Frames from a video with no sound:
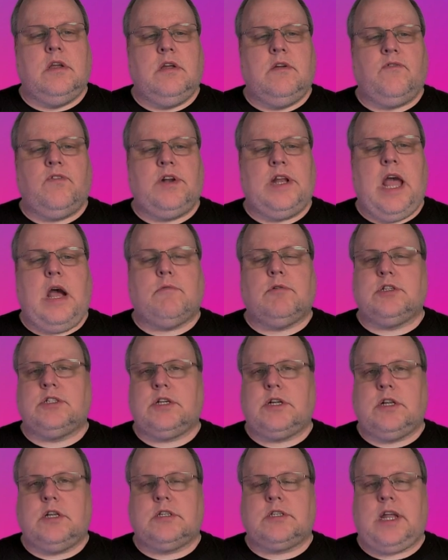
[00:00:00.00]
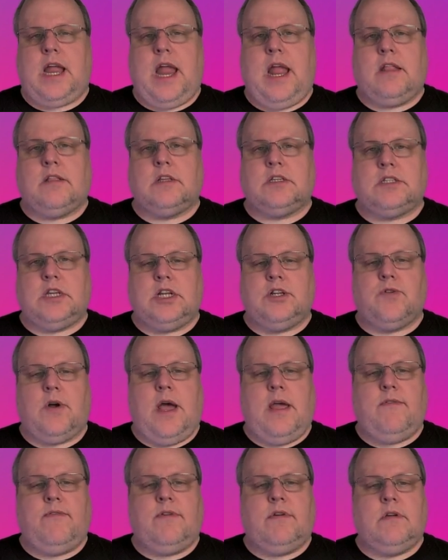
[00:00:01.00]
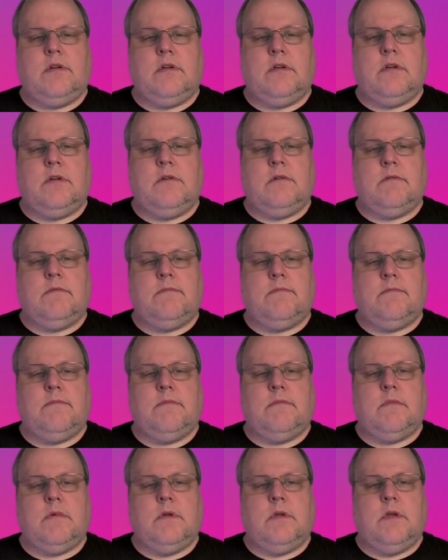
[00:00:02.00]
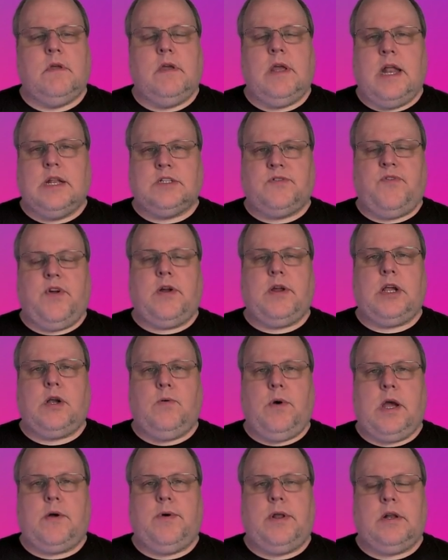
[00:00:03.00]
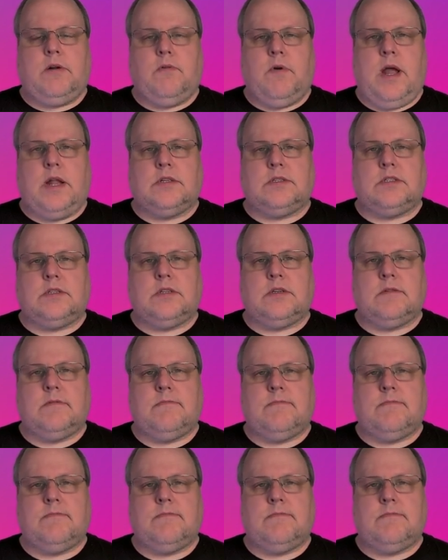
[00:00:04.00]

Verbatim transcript: For now, we're just going to scan the C drive. And it's very quick when it runs.